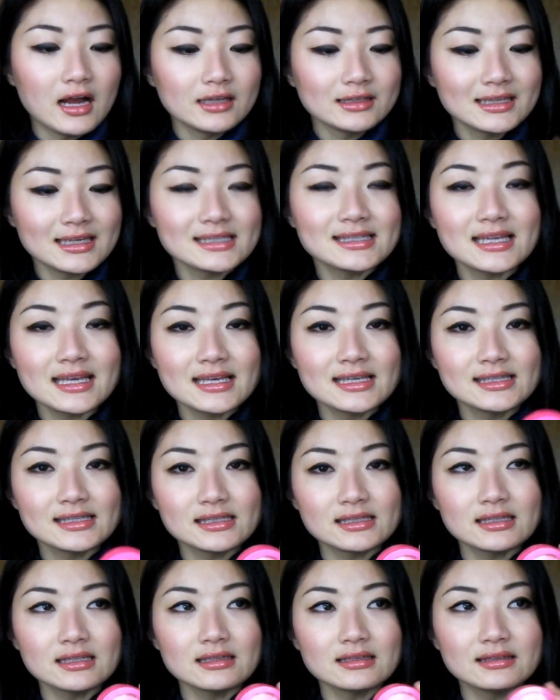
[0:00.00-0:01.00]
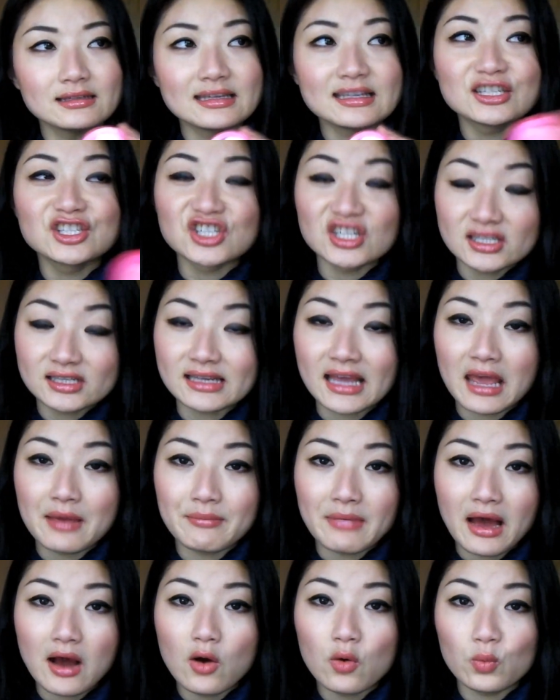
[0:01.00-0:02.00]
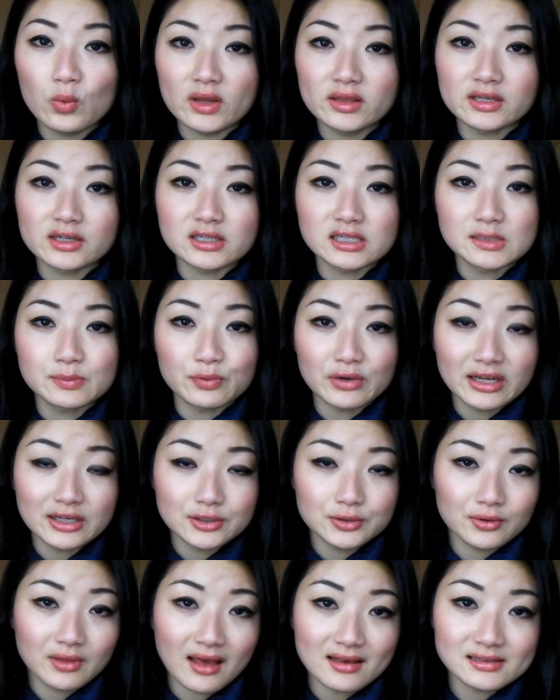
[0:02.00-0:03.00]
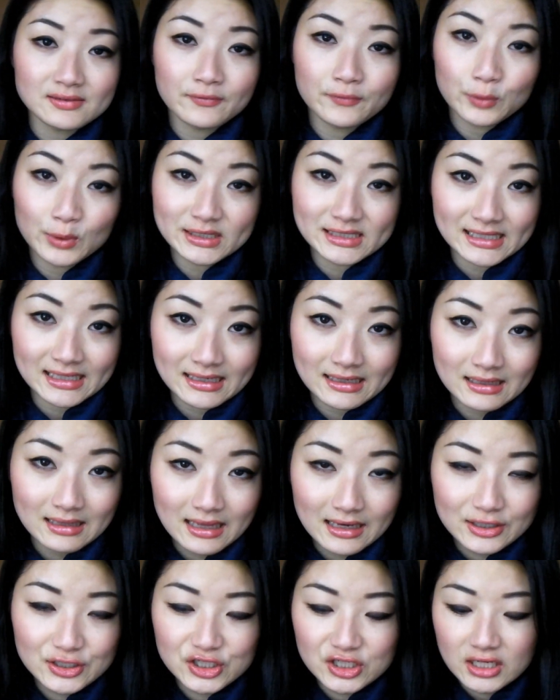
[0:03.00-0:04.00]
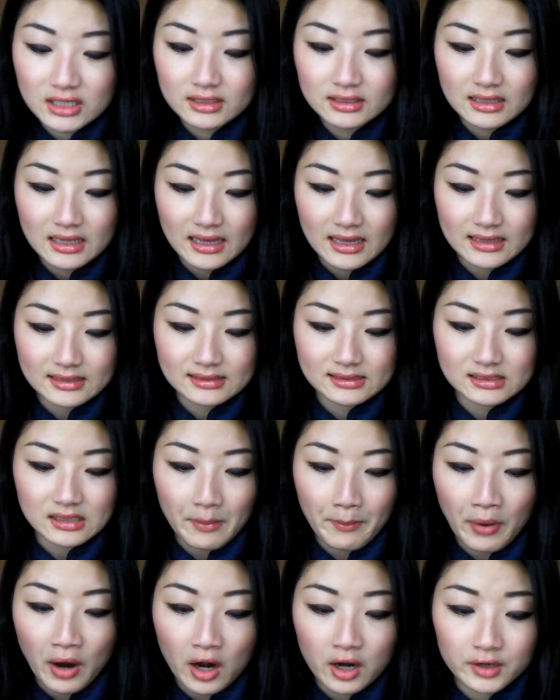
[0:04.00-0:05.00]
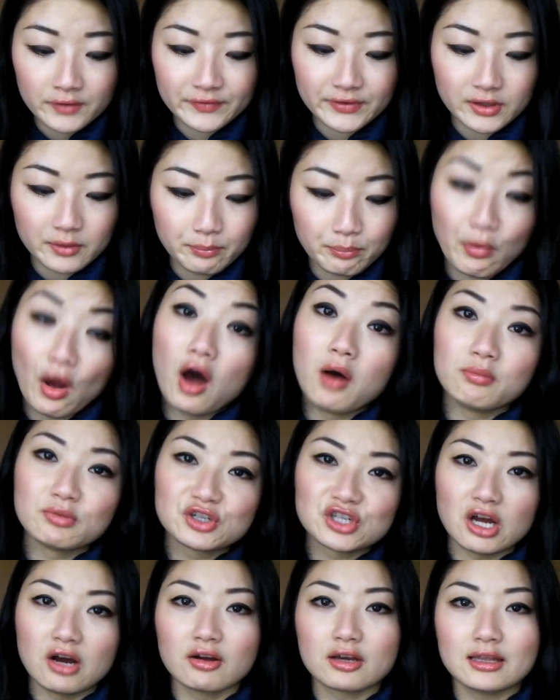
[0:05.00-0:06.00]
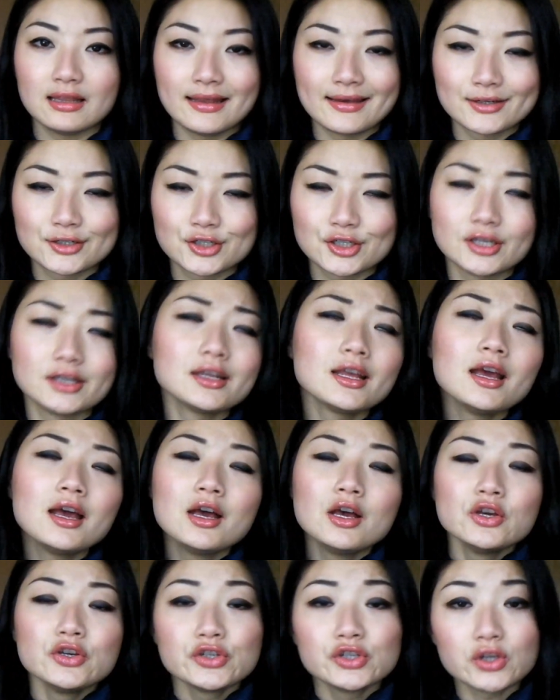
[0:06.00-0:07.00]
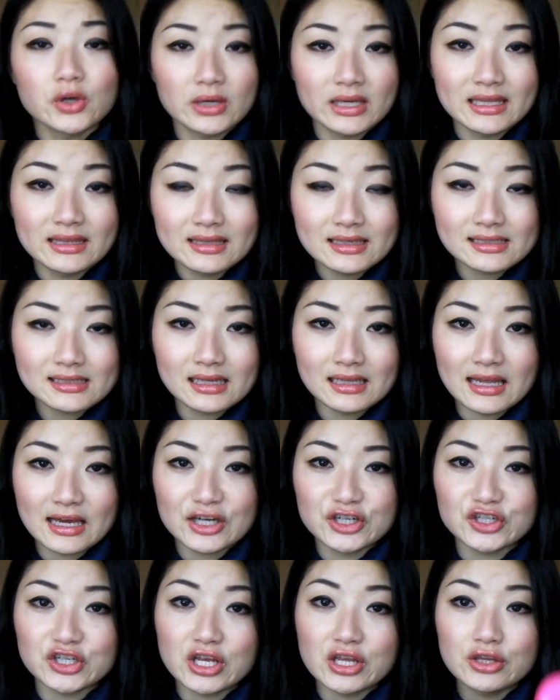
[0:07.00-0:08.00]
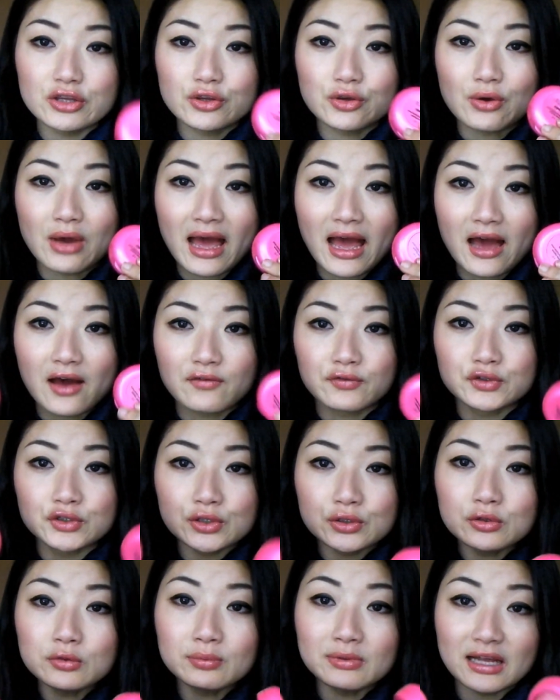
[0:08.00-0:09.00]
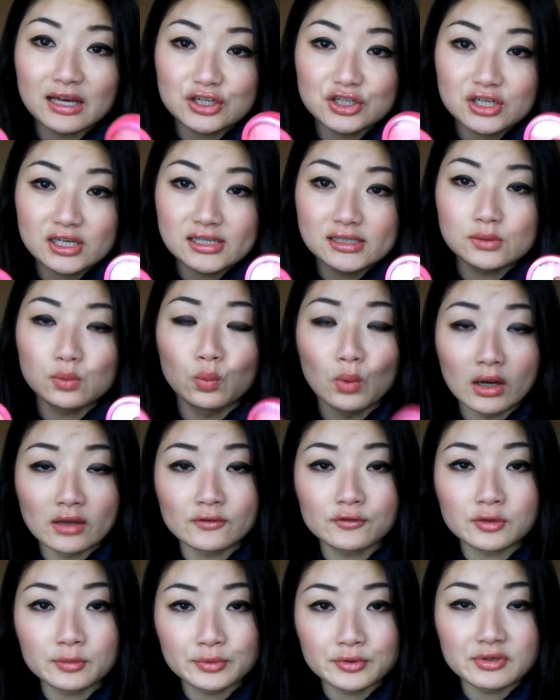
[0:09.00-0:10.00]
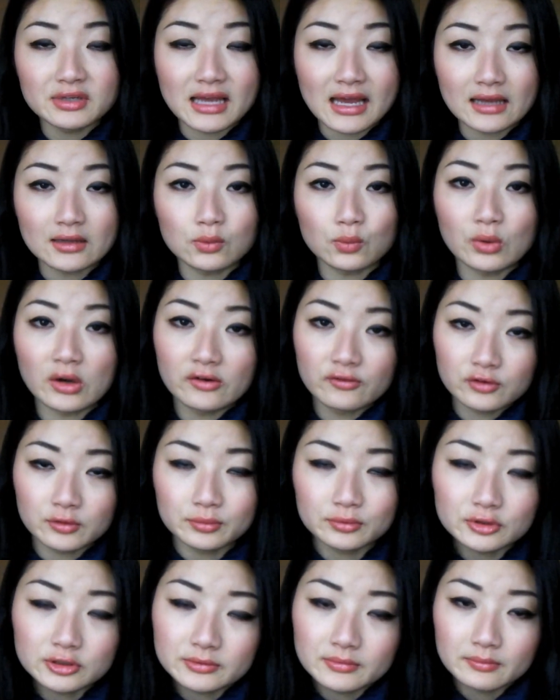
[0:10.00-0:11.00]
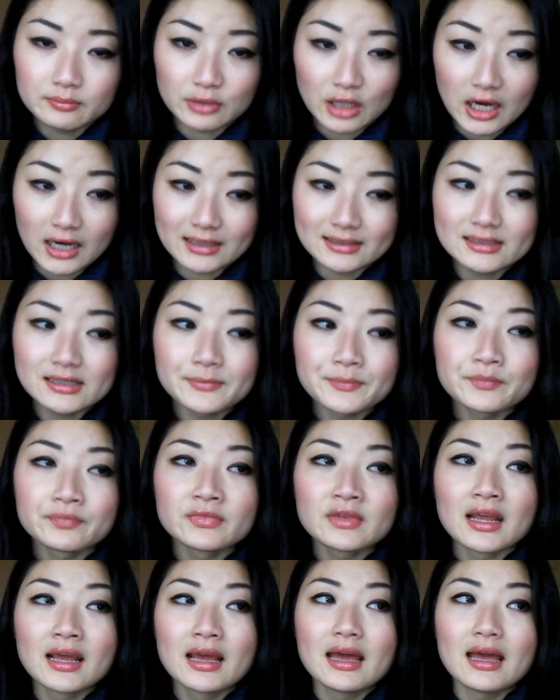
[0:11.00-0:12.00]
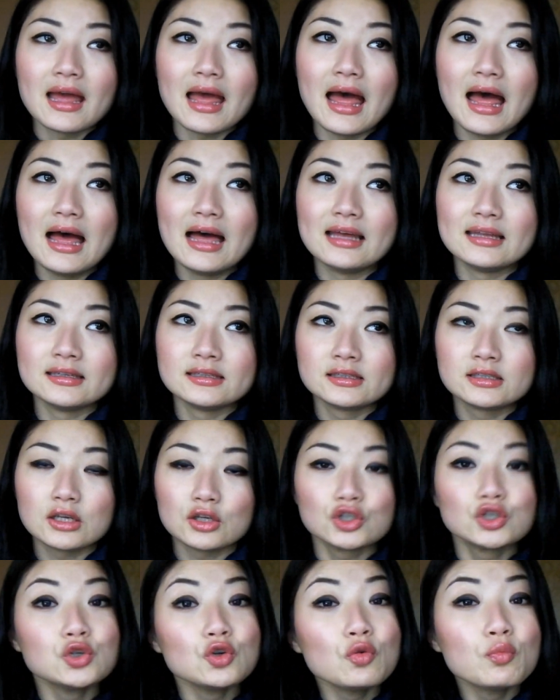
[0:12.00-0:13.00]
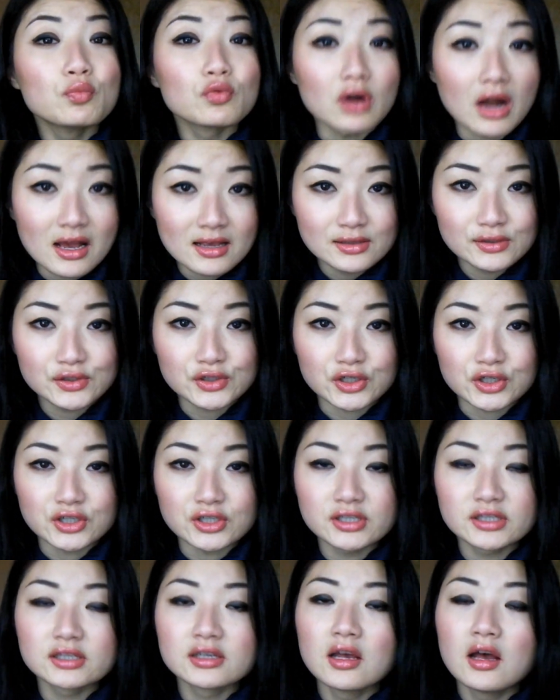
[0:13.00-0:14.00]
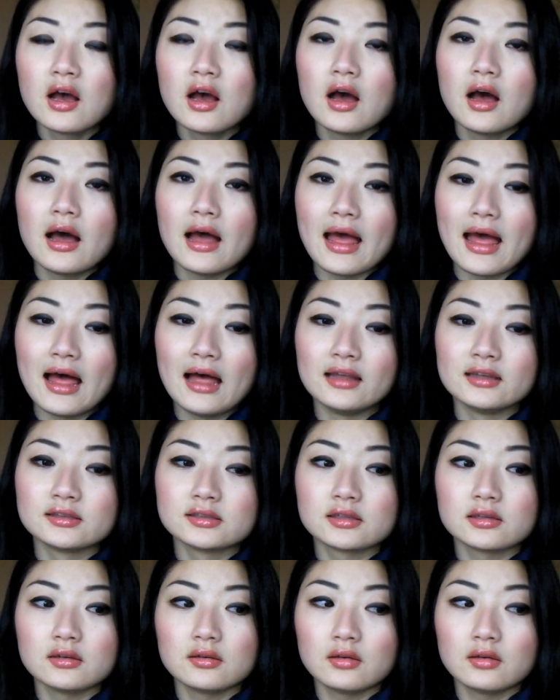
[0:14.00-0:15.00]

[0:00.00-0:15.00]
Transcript: This just came out with their Spring 2014 collection. It's a part of their Bombshell collection. So in this collection you have two blushes, one for brunette, one for blonde, and two bronzers, and